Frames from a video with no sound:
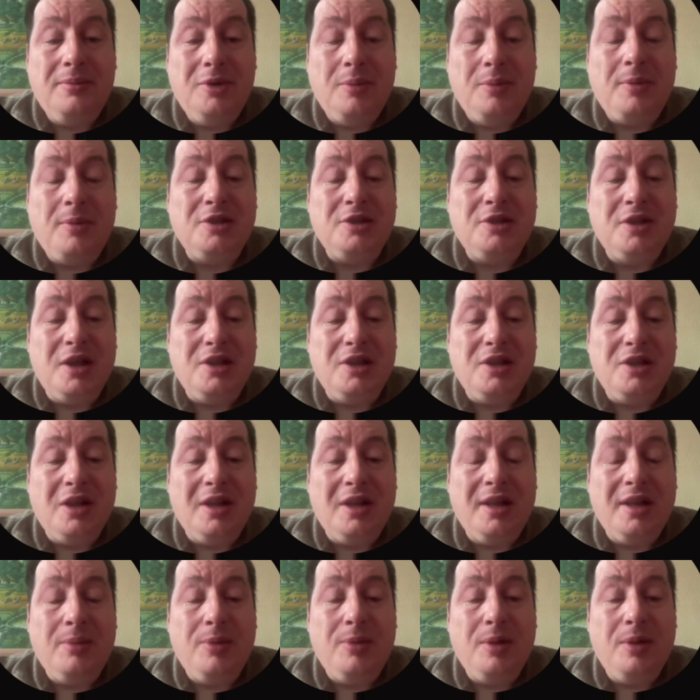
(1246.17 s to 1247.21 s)
presentation a
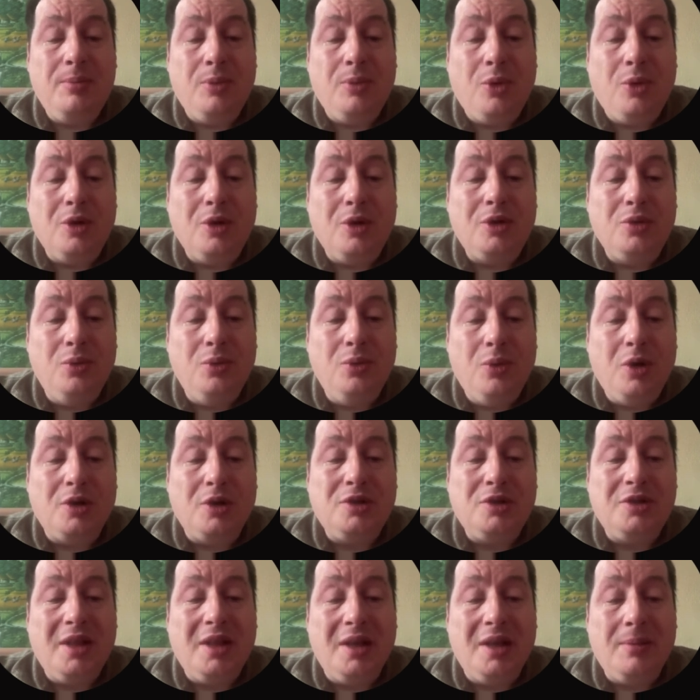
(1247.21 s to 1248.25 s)
little bit more
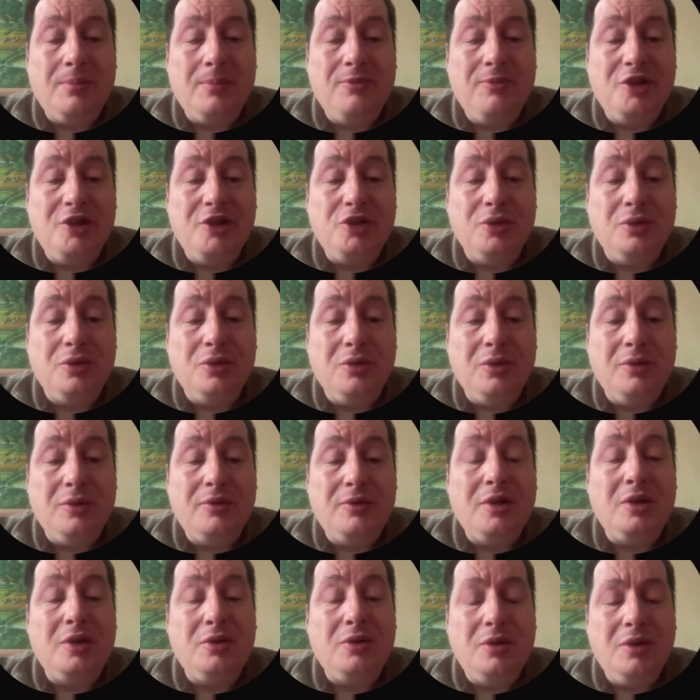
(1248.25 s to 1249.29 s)
towards their visual,
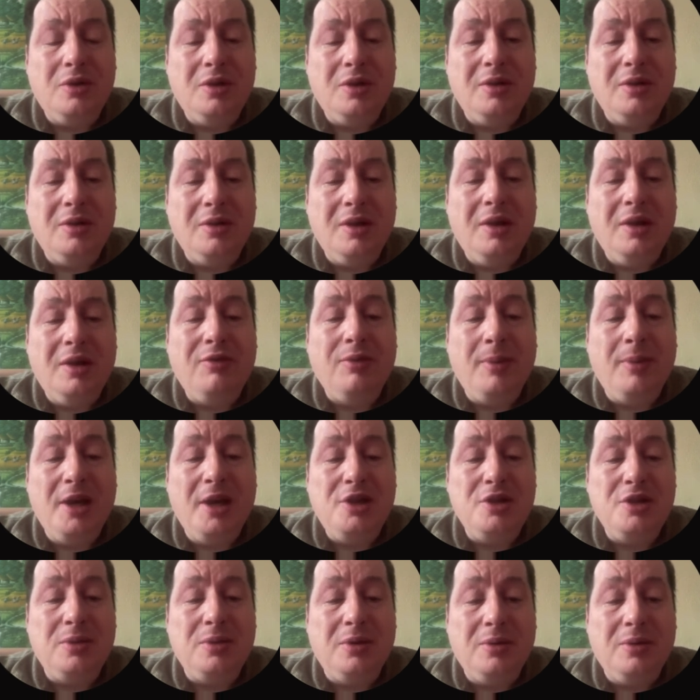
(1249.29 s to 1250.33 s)
to the
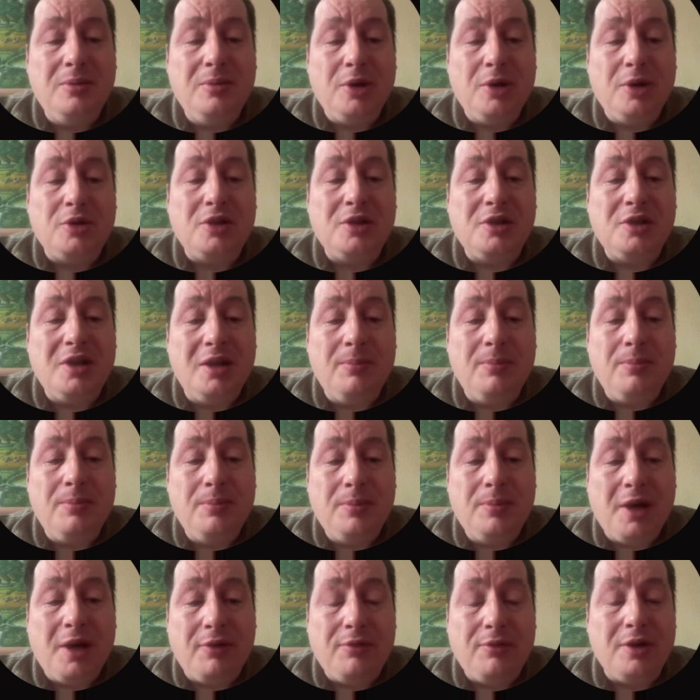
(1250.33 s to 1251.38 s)
information processing
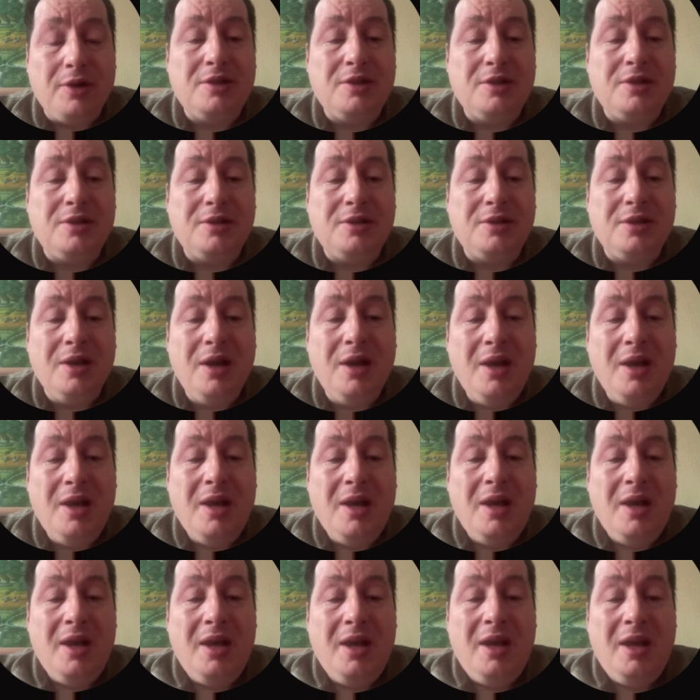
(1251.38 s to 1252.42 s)
preferences.
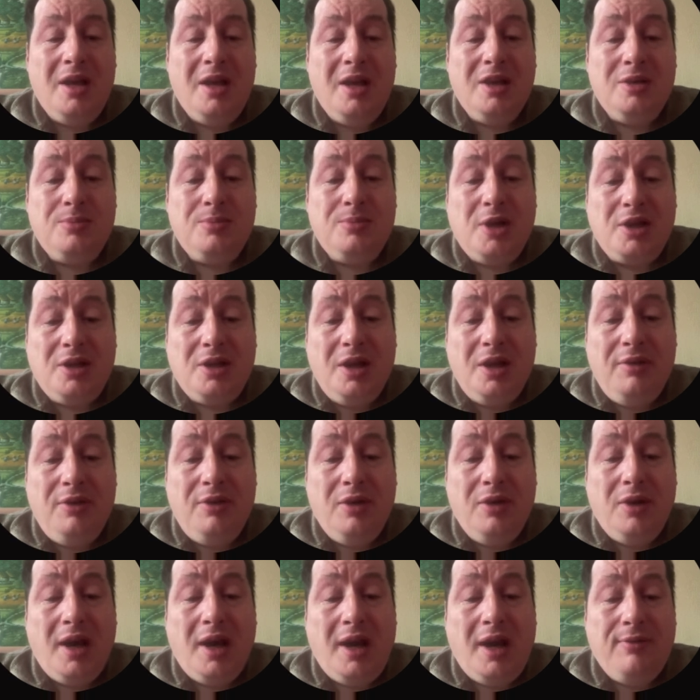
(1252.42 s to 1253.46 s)
Especially if
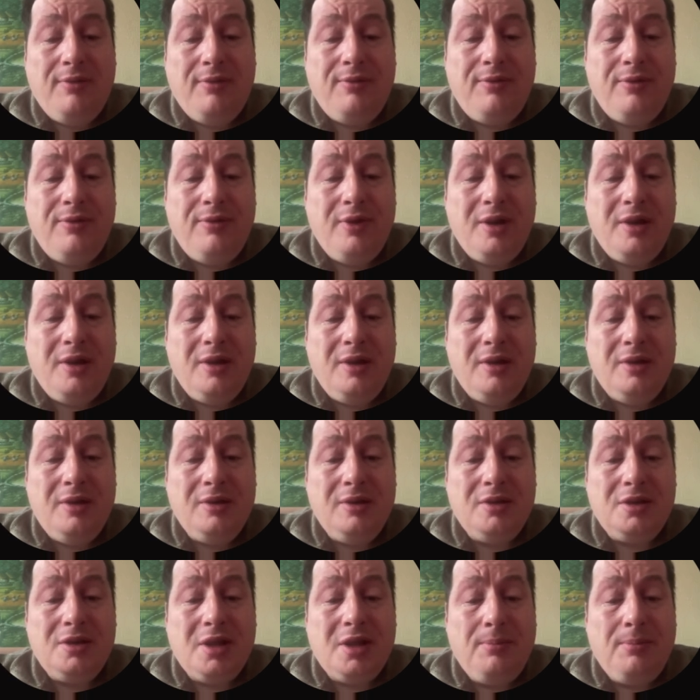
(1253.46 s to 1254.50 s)
you have
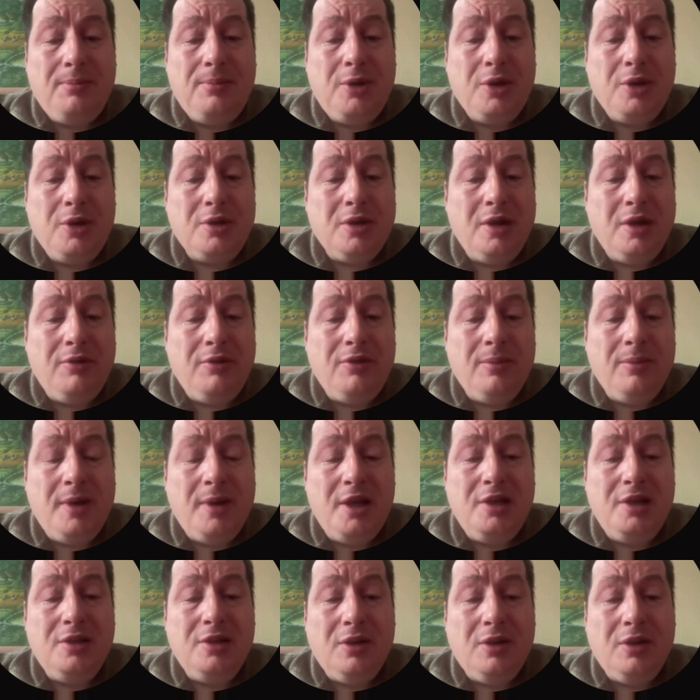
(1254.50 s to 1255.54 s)
some personal
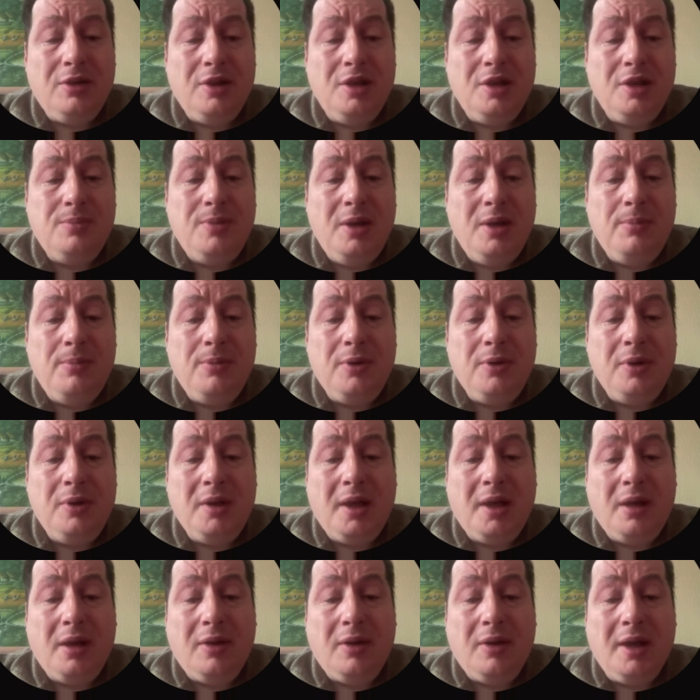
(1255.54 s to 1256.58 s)
information on these people,
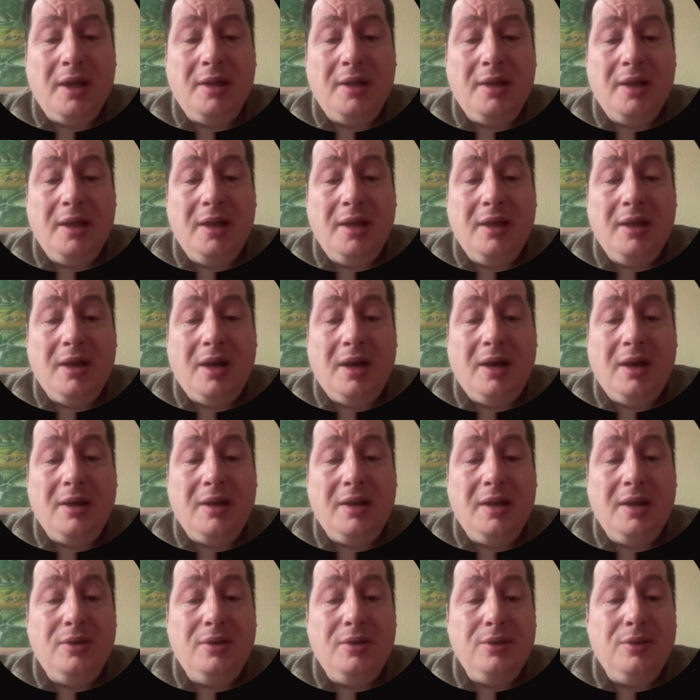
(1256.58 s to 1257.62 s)
like, okay, they are
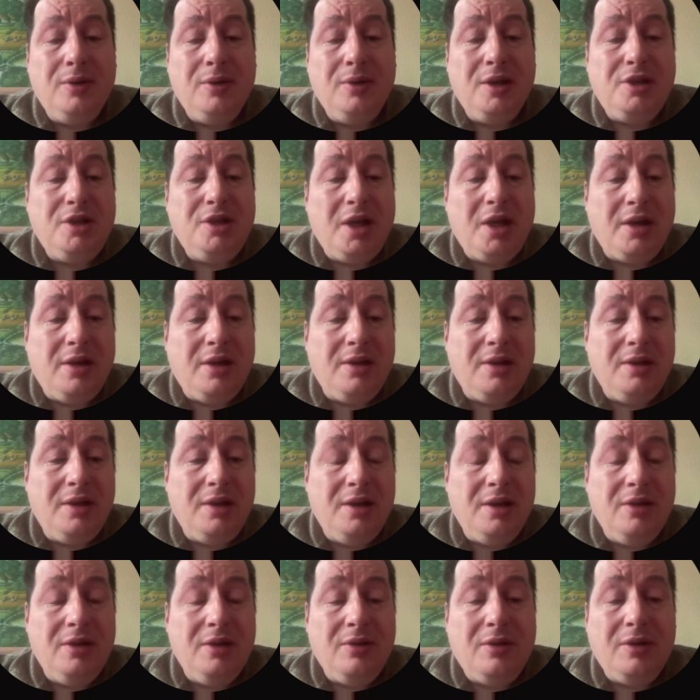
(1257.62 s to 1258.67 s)
into a
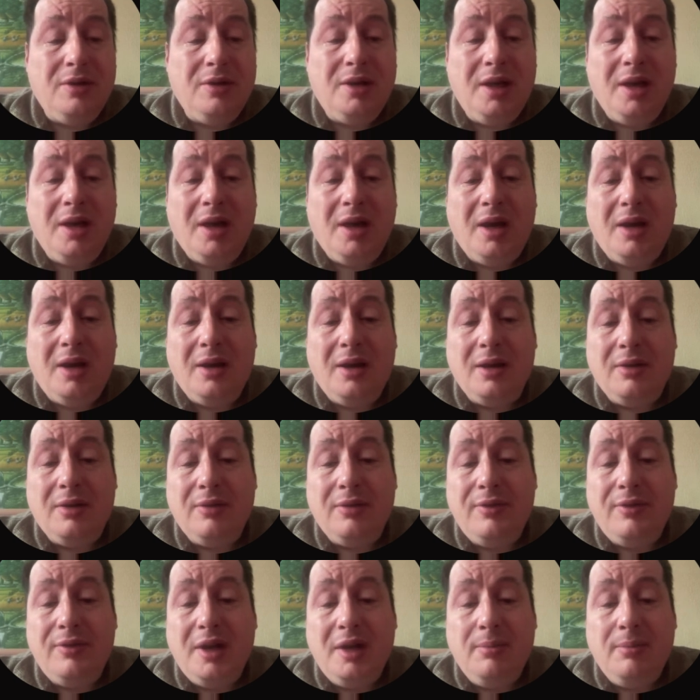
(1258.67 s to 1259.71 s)
charity, or they are
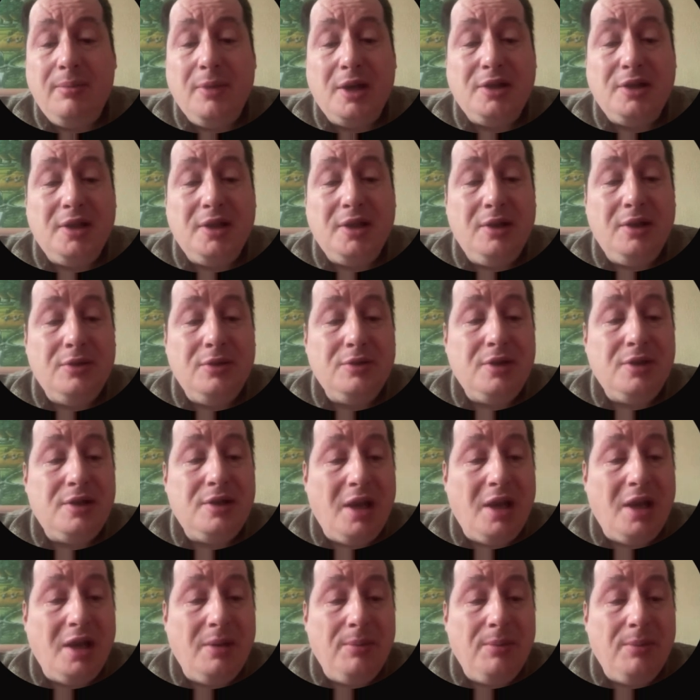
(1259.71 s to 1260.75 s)
very much into
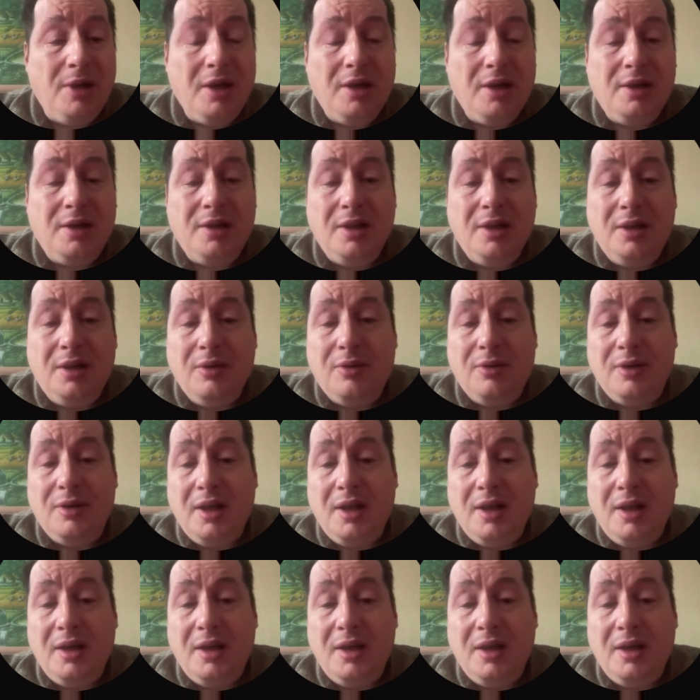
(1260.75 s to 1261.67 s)
sustainability, or they